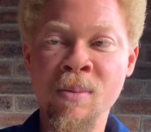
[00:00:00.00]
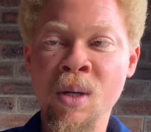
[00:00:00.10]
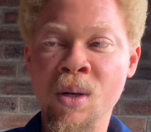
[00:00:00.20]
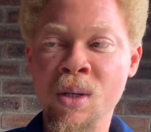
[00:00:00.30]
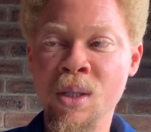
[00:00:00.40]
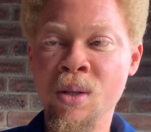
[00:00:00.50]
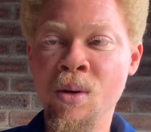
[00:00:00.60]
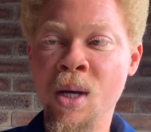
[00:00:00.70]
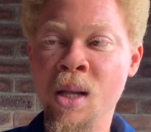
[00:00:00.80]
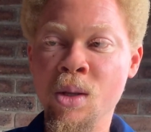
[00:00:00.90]
Because a
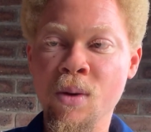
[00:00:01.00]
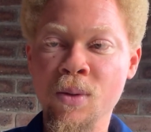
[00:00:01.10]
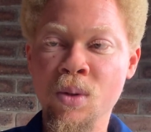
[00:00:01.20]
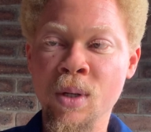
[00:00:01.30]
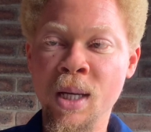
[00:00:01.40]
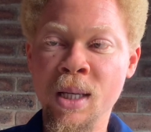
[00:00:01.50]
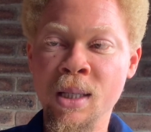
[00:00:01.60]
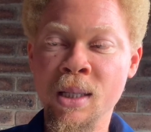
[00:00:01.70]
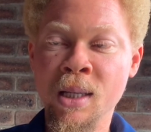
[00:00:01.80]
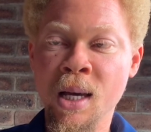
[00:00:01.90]
lot of
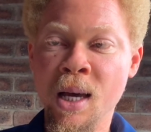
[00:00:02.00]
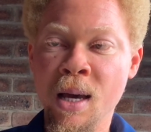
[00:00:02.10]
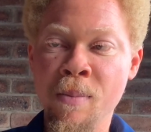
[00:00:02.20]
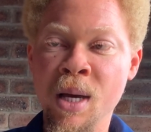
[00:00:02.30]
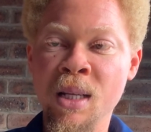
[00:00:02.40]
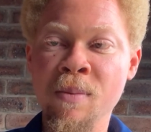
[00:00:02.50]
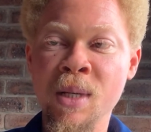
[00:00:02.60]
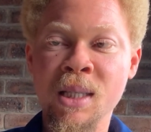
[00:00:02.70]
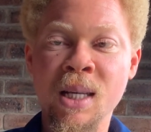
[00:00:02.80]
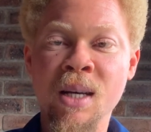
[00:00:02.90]
students make the
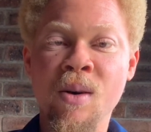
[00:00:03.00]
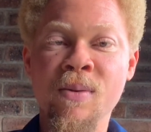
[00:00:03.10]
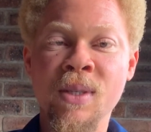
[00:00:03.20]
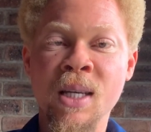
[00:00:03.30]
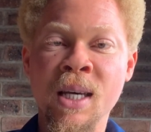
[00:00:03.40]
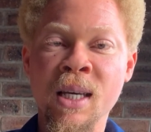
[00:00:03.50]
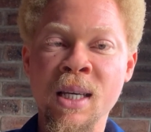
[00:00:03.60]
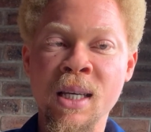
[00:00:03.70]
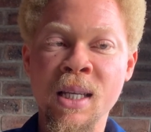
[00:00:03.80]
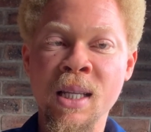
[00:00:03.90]
mistake of
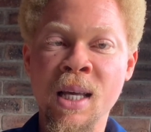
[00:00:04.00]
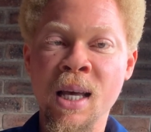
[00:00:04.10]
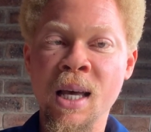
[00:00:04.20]
saying